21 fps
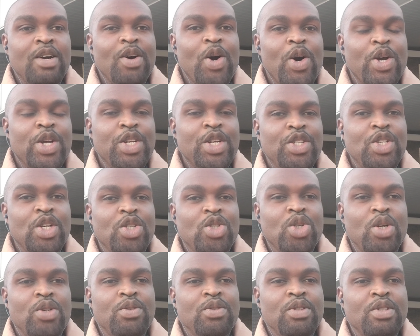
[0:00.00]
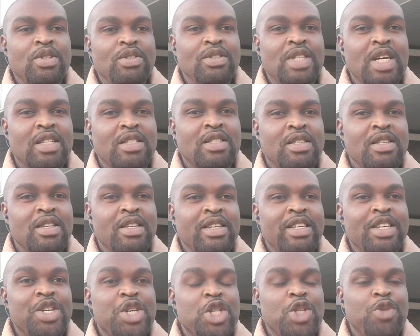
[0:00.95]
organization that
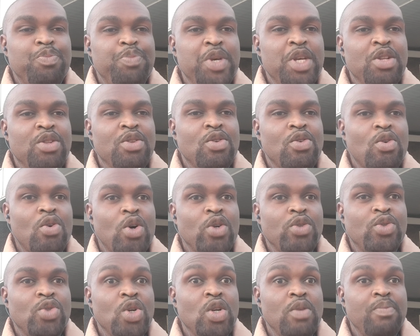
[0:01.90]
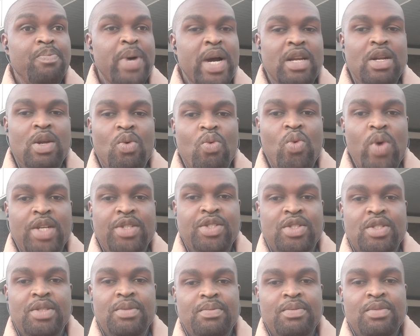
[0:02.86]
is being controlled by the
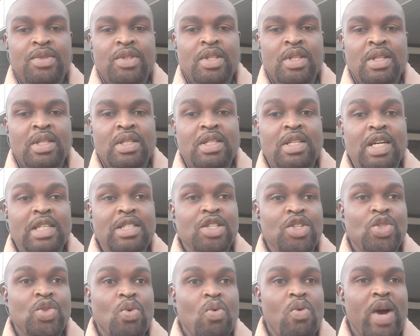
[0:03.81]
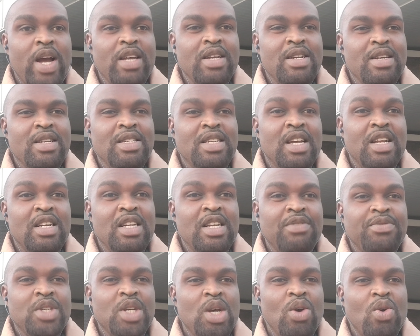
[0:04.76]
West. That is why they
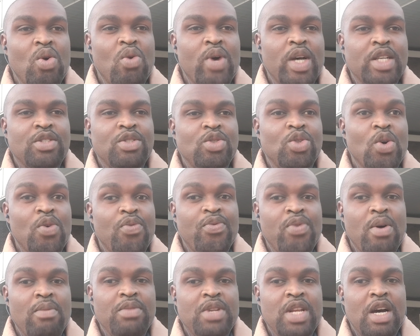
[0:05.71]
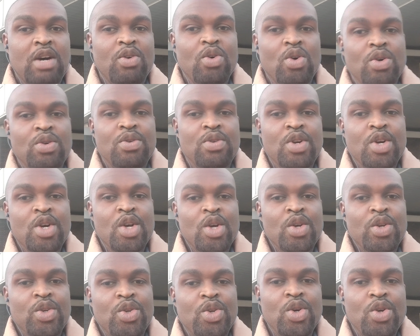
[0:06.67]
left ECOWAS to form their own
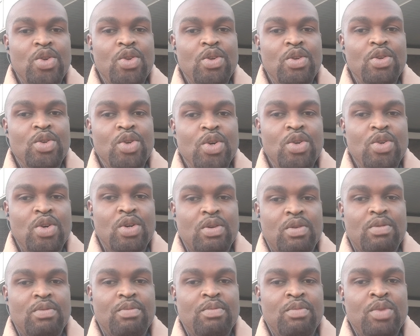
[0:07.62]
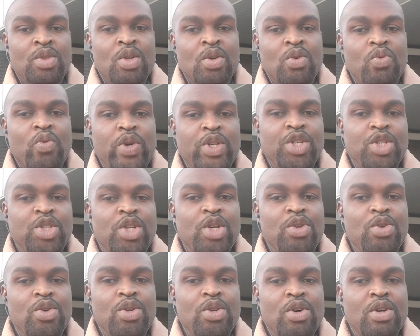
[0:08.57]
un union, which is
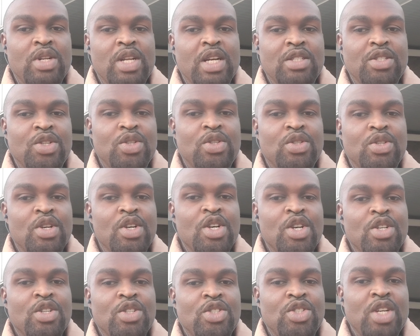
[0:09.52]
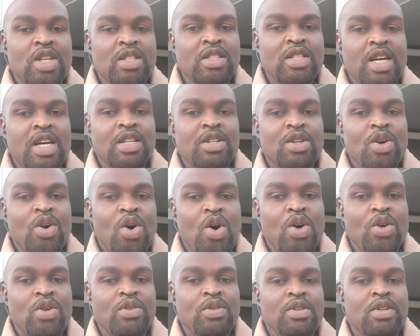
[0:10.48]
a union that is centered
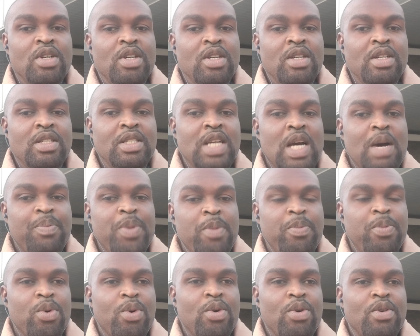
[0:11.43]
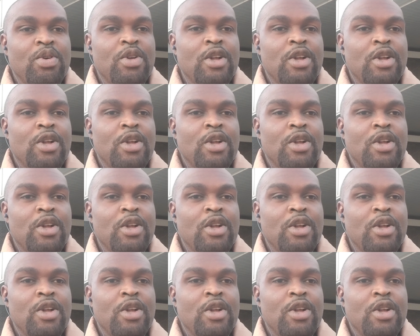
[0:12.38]
on their people,